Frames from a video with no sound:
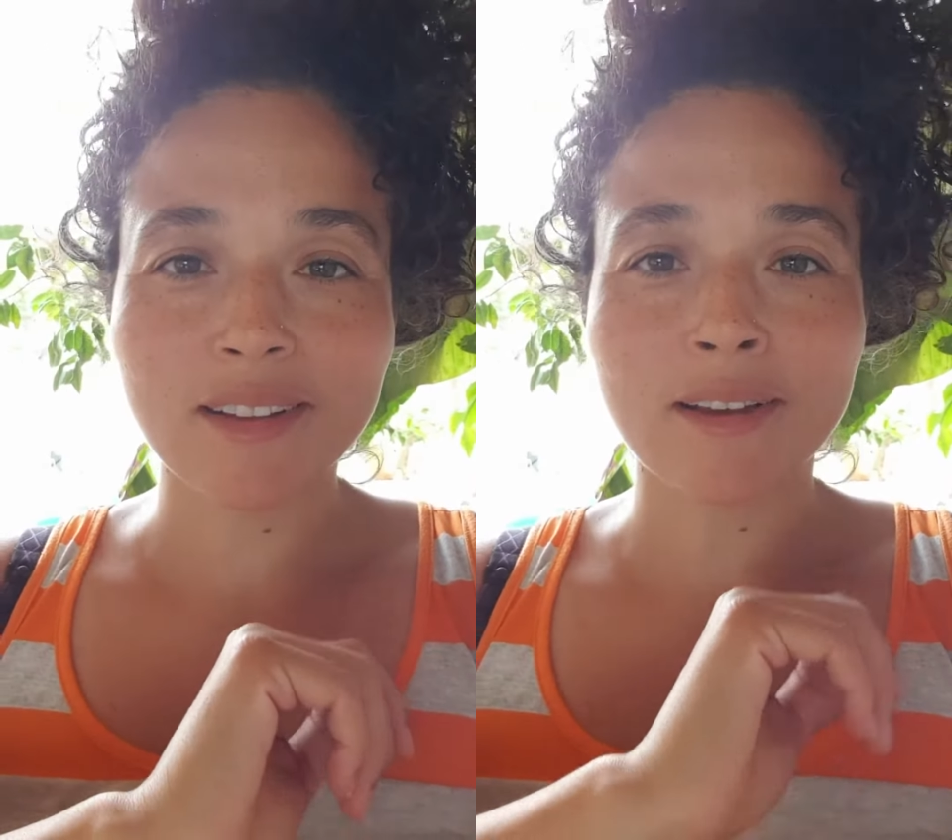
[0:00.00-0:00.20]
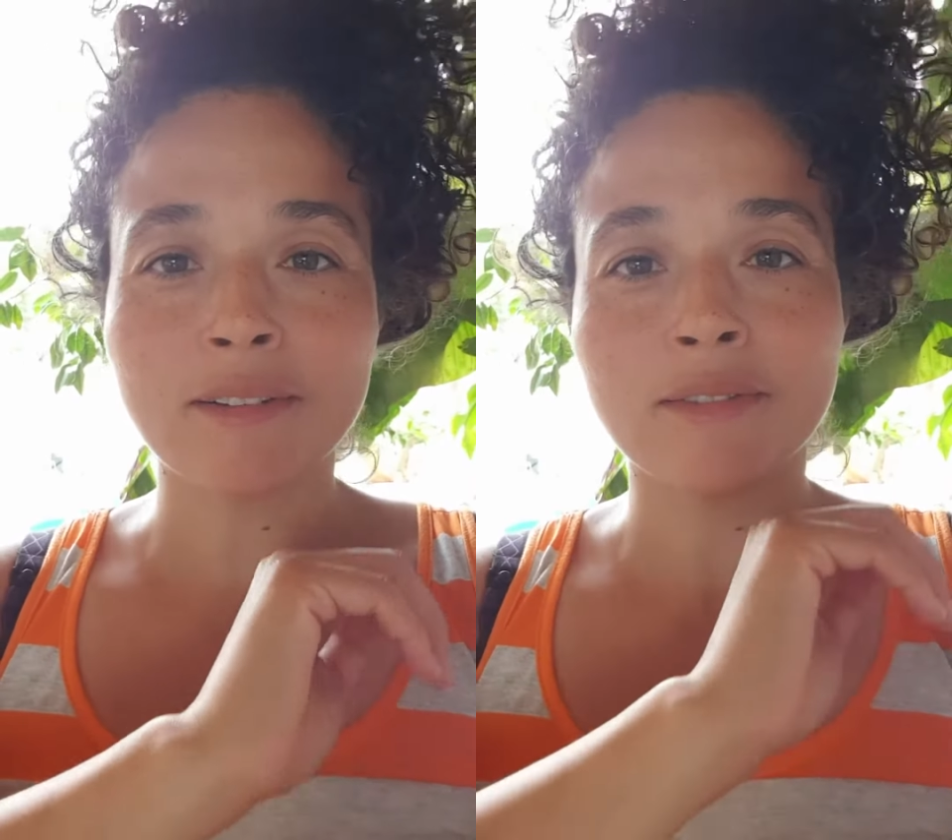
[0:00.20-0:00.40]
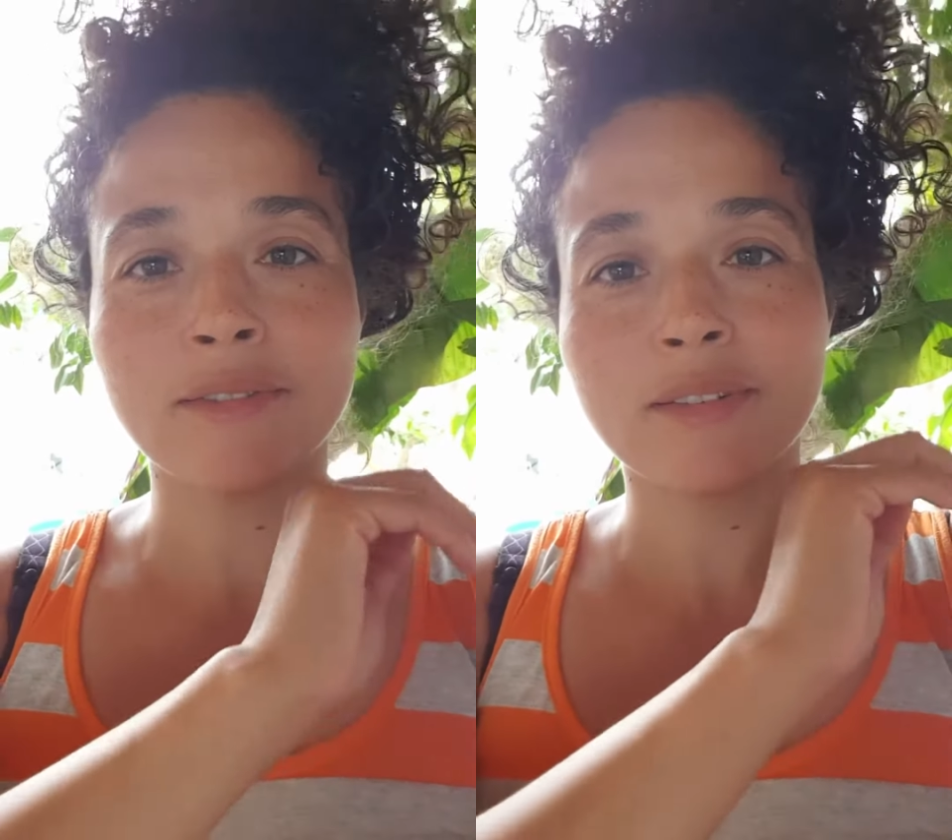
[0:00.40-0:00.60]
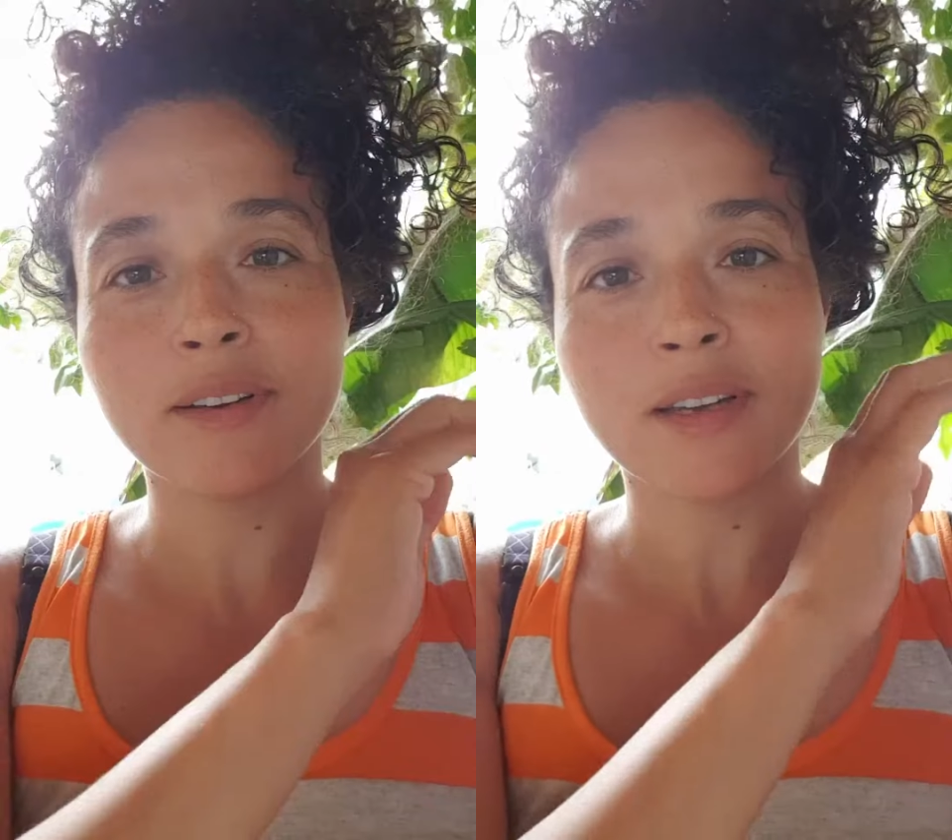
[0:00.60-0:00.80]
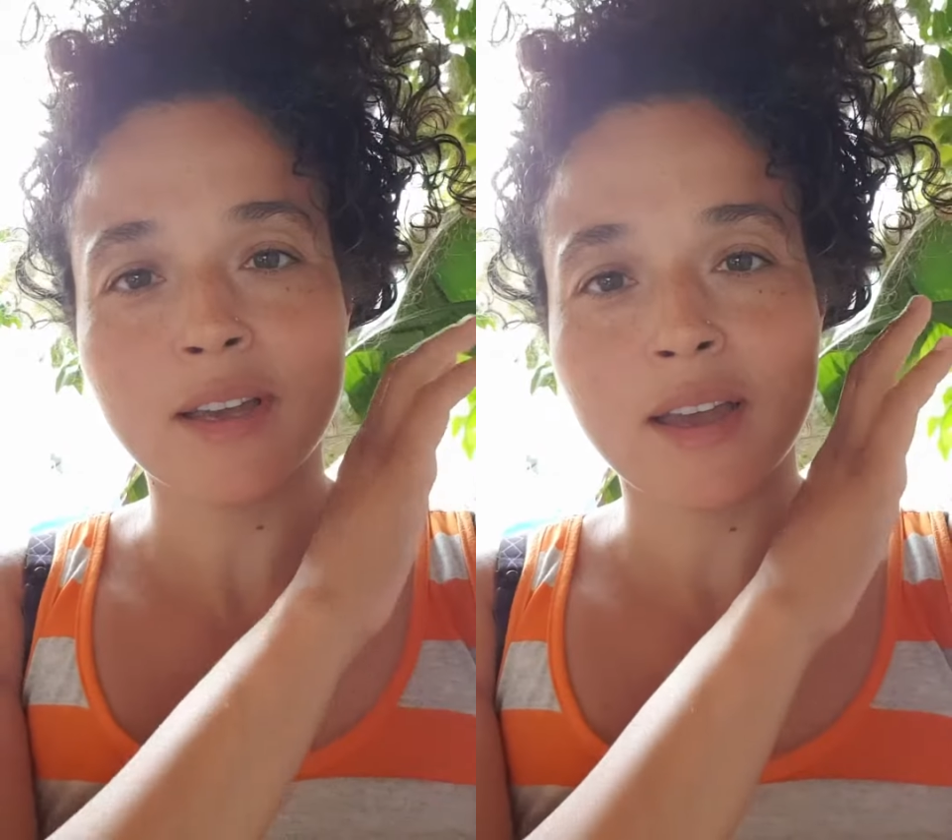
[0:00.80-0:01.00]
of
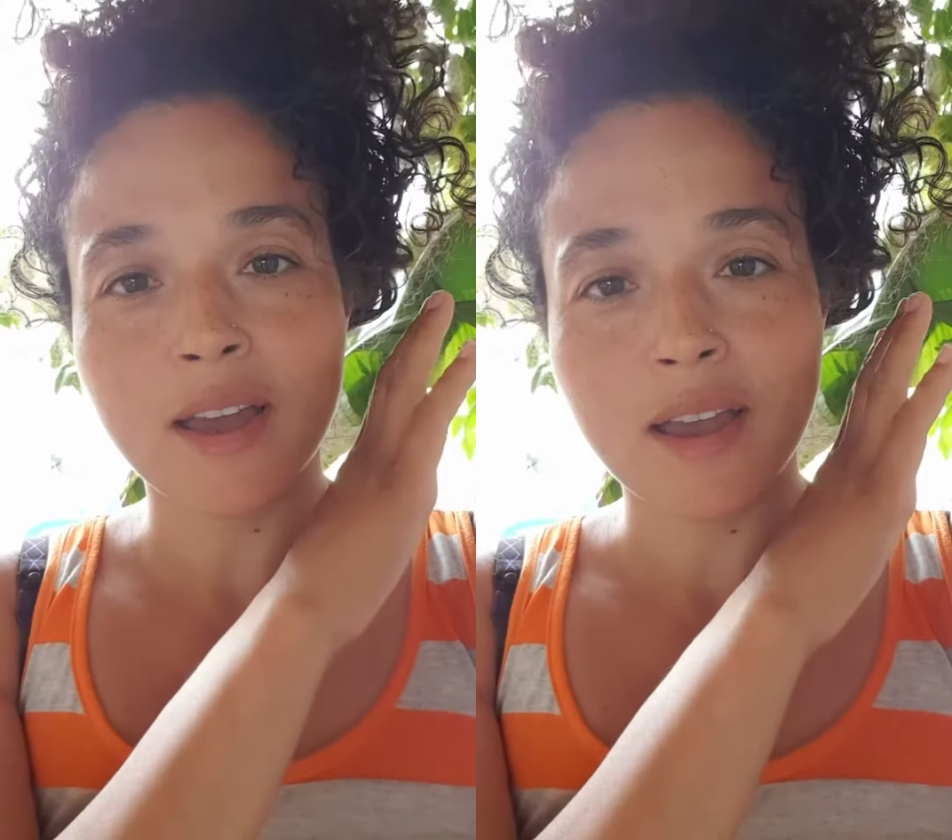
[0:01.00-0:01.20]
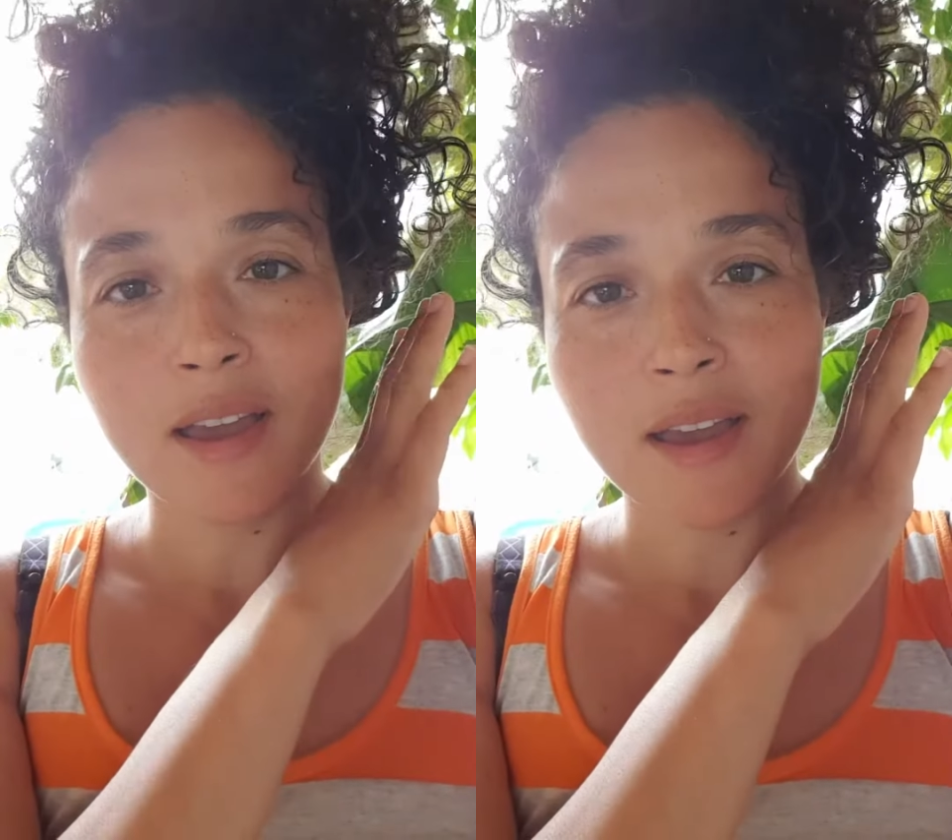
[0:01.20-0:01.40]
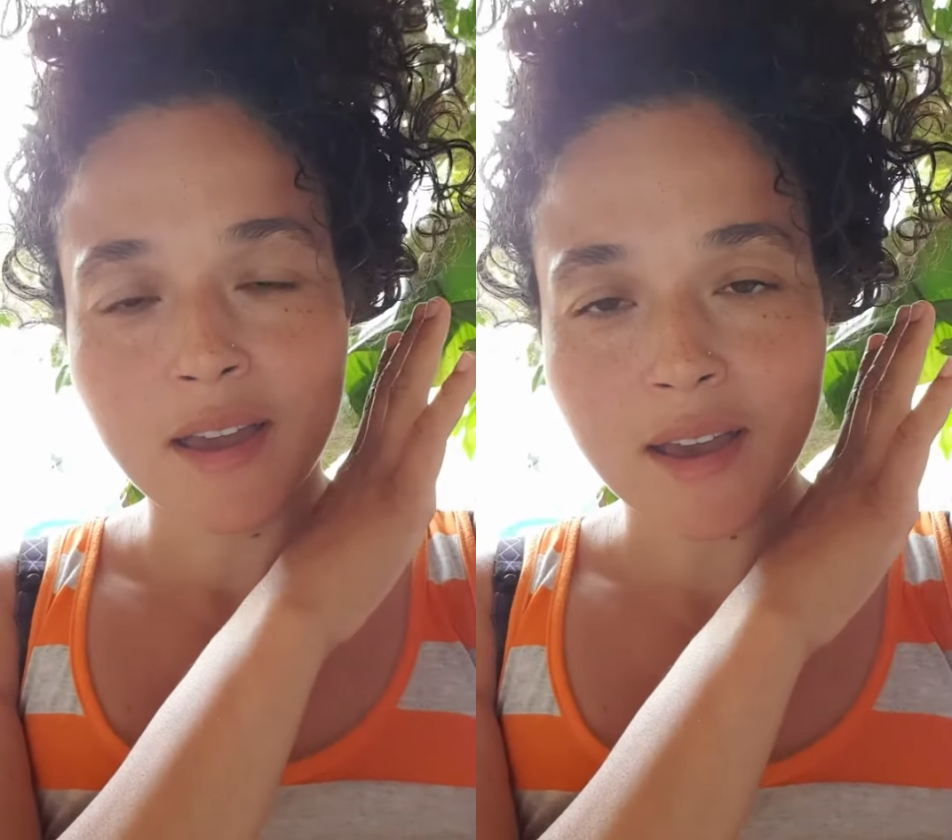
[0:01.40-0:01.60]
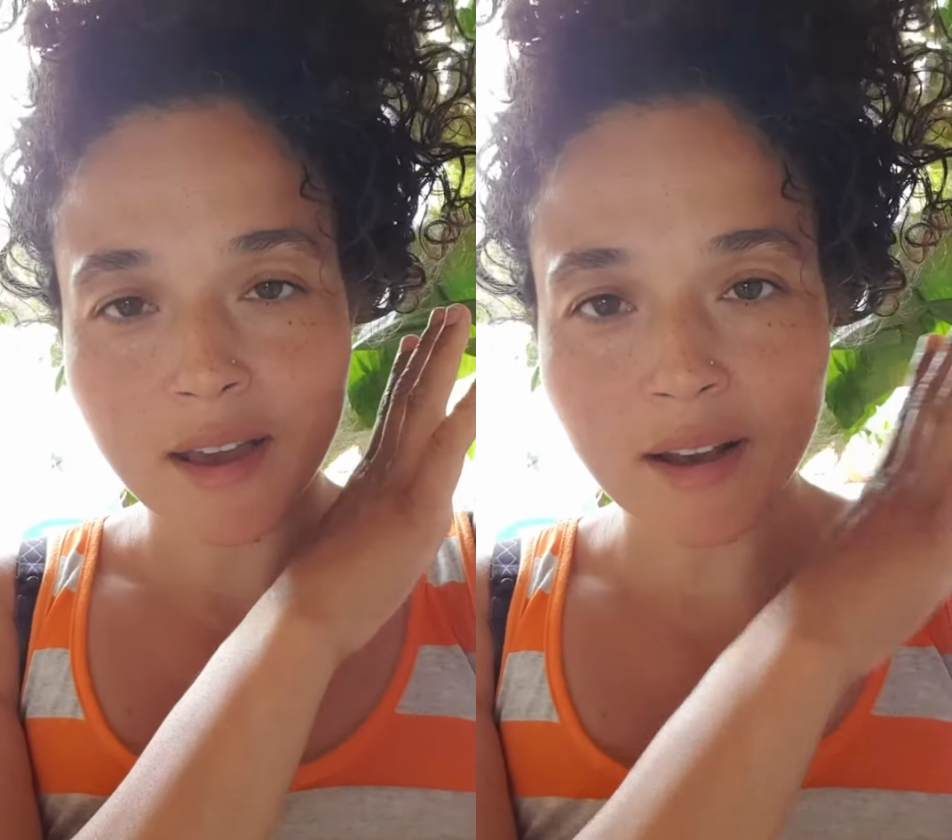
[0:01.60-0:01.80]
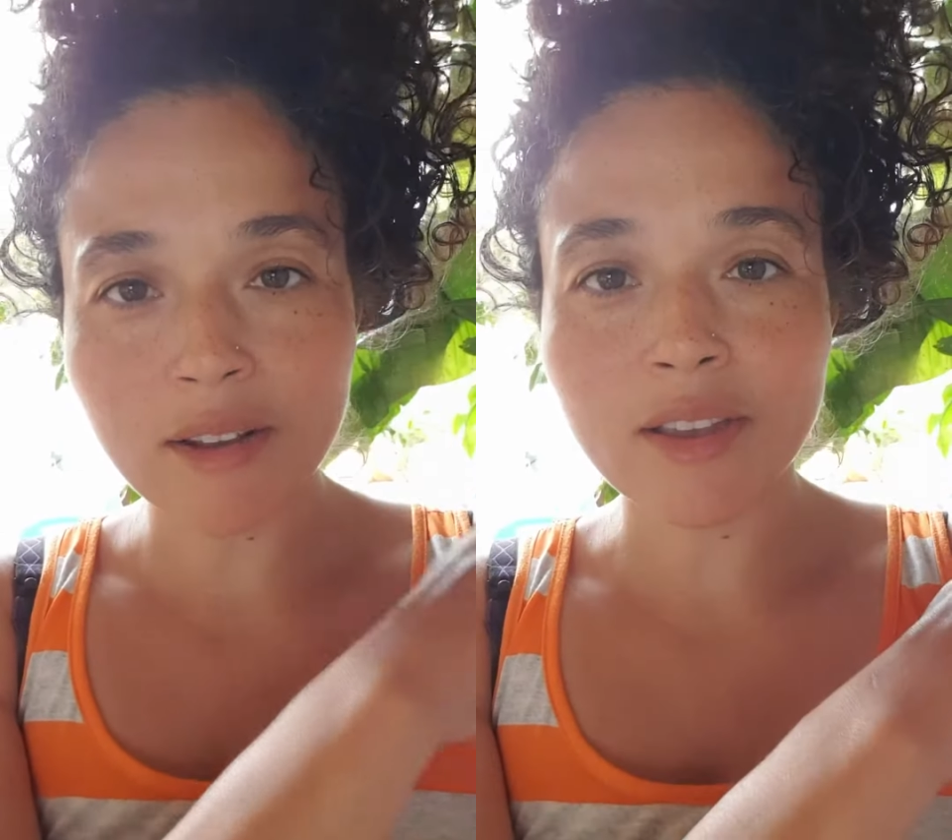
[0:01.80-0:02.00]

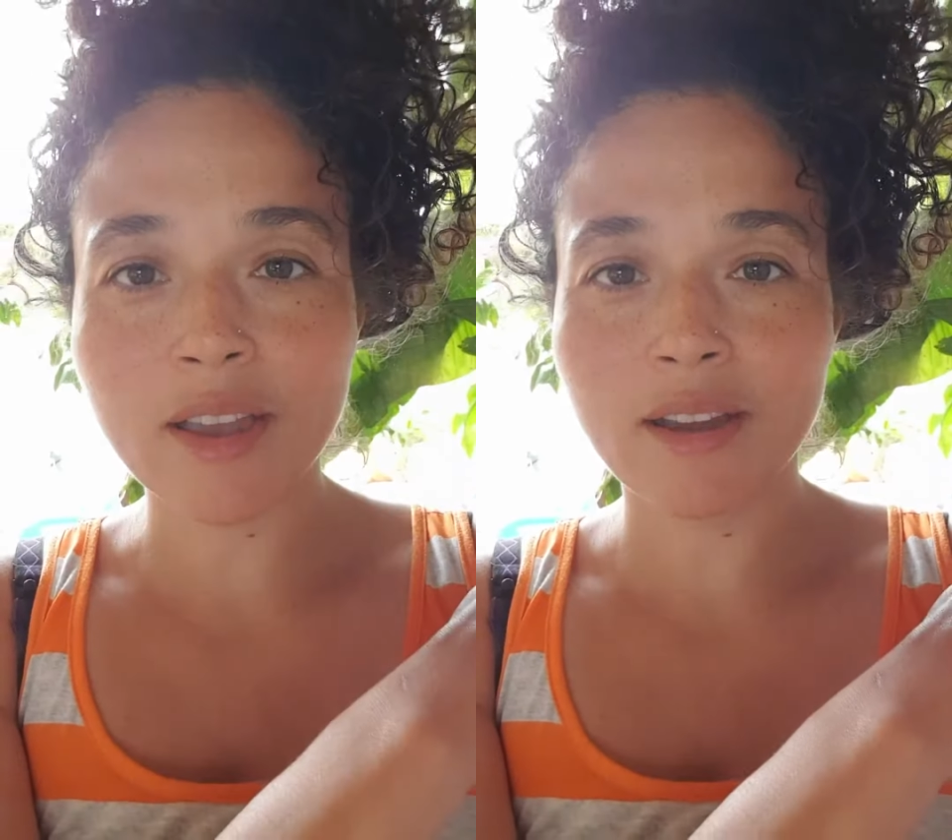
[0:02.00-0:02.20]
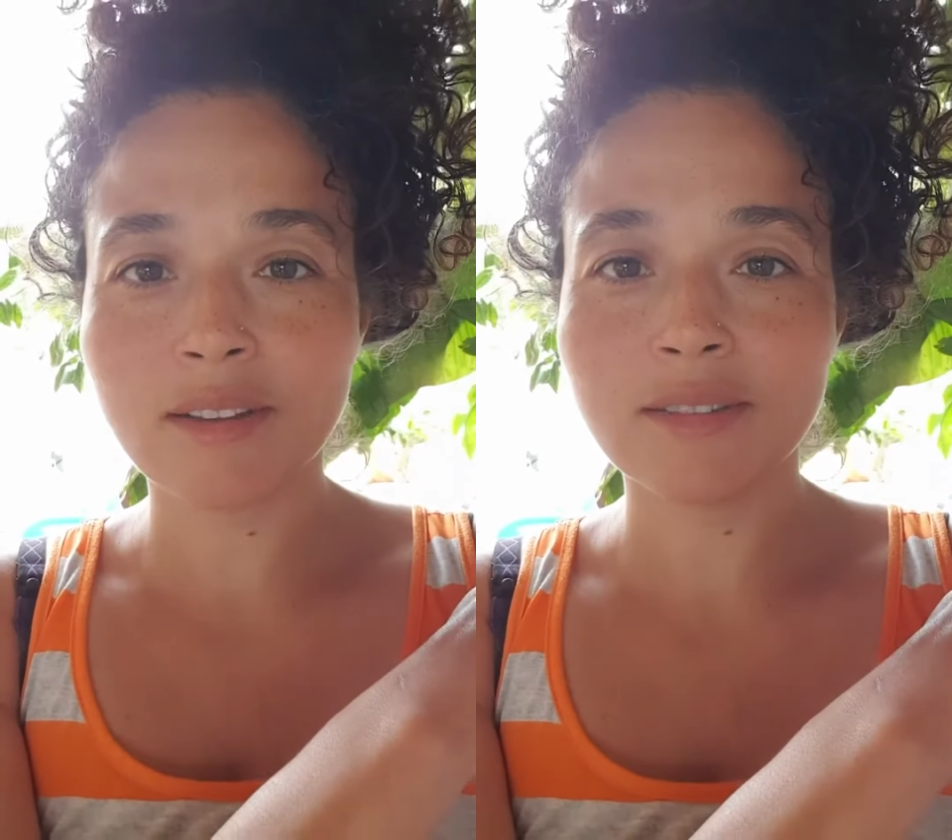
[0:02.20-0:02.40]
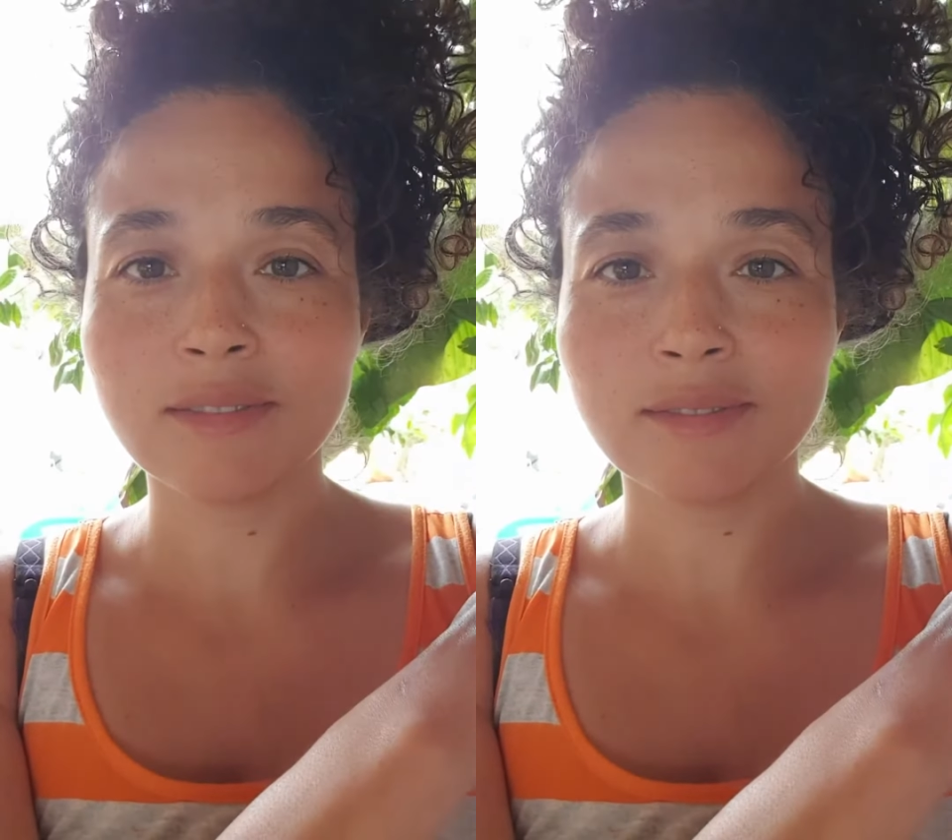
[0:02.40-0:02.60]
hell yeah,